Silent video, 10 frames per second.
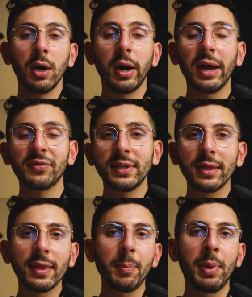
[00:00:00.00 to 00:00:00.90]
I have
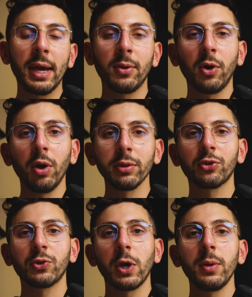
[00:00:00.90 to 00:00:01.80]
set that power on the
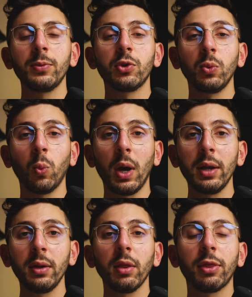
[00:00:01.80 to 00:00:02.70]
strobe to
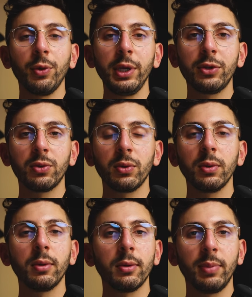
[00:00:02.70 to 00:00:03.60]
one thirty-two
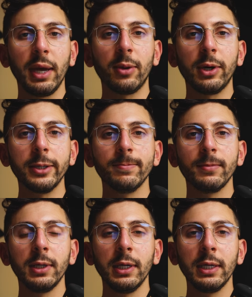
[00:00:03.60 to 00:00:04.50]
power.
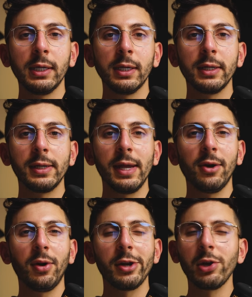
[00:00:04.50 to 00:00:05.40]

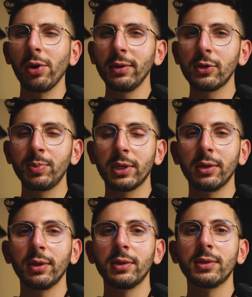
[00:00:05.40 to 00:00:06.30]
Now I know this
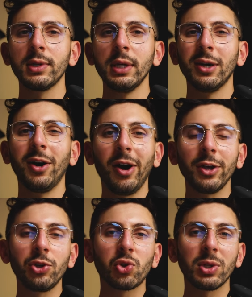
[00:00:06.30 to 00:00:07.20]
because I
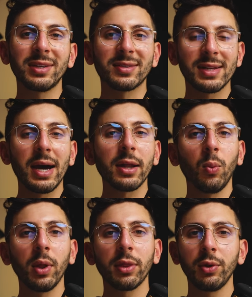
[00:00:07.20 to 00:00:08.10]
usually start at
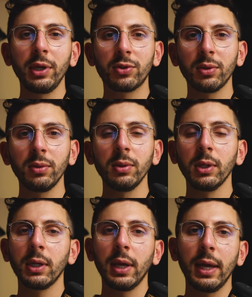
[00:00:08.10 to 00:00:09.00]
one thirty-two,
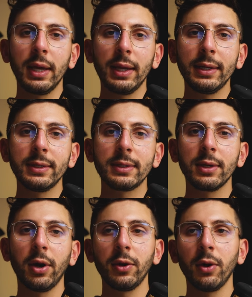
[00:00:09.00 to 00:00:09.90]
and
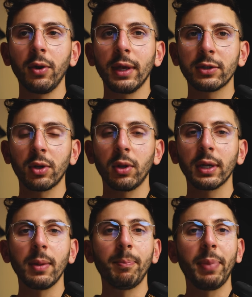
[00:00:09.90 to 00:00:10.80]
I know that's kind of
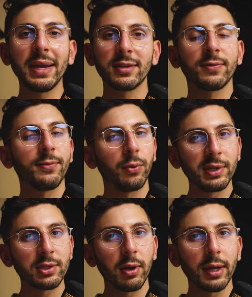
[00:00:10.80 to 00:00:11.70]
like the base for
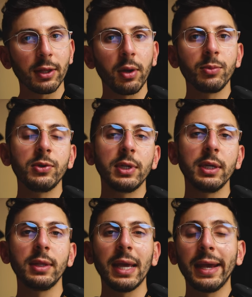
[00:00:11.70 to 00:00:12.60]
this light that I'm
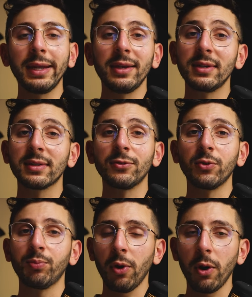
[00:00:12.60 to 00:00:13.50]
using, the A D six
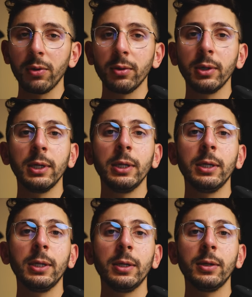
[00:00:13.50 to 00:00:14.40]
hundred Pro.
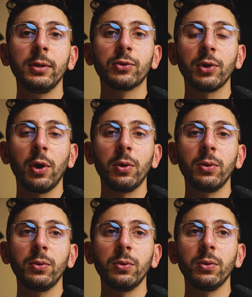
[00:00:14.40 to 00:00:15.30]

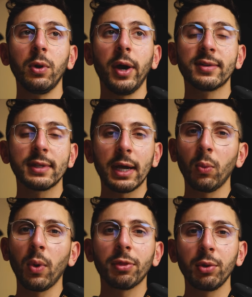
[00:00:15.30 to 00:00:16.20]
So I start
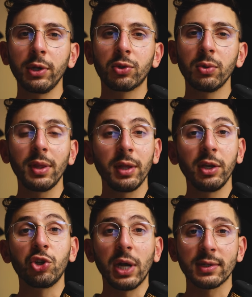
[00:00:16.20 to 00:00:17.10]
at one thirty-two and then
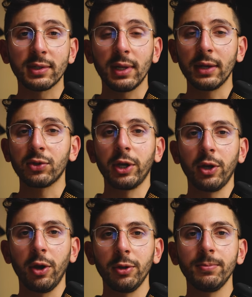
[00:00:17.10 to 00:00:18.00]
adjust as I
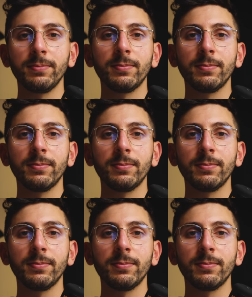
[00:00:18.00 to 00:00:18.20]
go.